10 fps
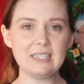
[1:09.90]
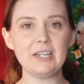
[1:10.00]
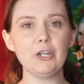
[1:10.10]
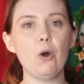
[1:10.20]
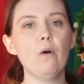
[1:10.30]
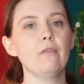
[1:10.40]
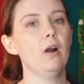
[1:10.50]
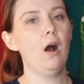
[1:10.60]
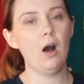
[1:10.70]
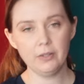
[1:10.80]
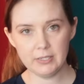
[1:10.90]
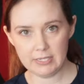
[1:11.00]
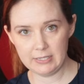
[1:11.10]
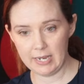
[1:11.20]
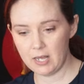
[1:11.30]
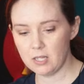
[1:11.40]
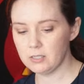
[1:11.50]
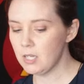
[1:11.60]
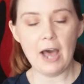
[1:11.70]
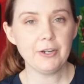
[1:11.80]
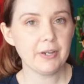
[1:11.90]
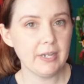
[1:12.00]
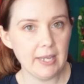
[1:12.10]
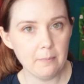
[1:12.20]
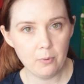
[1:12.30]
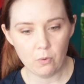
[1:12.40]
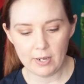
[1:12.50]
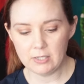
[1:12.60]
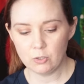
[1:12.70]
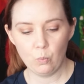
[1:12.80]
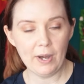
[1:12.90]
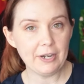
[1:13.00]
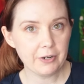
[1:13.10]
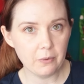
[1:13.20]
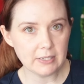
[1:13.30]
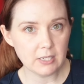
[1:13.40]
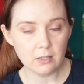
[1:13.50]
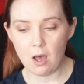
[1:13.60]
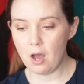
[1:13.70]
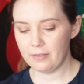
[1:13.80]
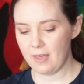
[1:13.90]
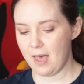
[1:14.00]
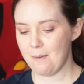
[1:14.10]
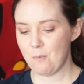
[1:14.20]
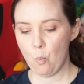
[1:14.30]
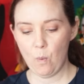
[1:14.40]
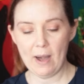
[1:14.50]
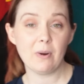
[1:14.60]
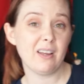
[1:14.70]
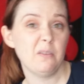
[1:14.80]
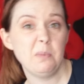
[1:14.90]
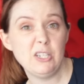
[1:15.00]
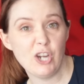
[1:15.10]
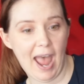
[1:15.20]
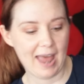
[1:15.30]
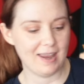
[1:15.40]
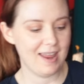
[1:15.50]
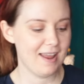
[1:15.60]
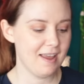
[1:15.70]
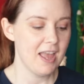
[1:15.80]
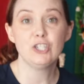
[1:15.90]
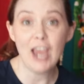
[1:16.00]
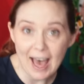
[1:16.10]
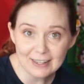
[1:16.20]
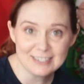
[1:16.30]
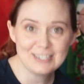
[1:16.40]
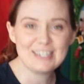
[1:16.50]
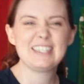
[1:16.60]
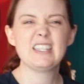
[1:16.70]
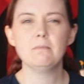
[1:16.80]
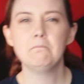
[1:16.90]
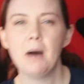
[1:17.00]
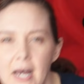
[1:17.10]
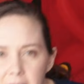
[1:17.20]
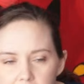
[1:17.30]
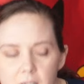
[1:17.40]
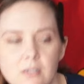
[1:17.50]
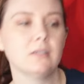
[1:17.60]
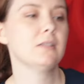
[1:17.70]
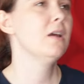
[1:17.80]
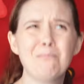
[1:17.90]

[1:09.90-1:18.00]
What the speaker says: is gonna go over all the details, how you're gonna get points, where you're going to log them, where we're gonna be chatting, the challenges, the puzzles,